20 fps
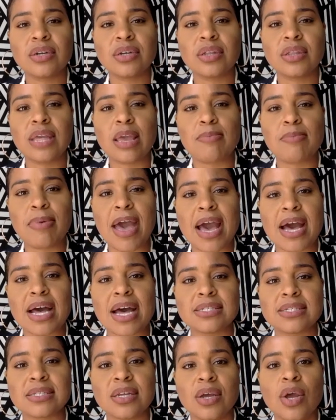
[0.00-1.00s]
they passed,
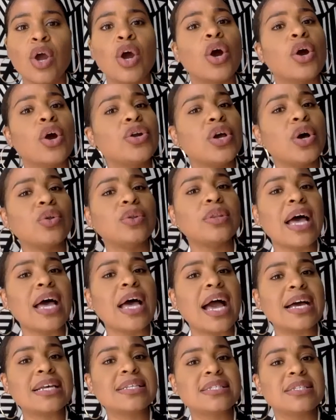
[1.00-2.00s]
or no,
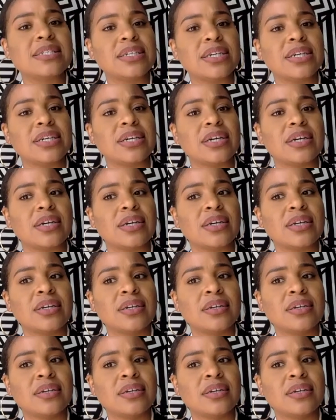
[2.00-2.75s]
last year,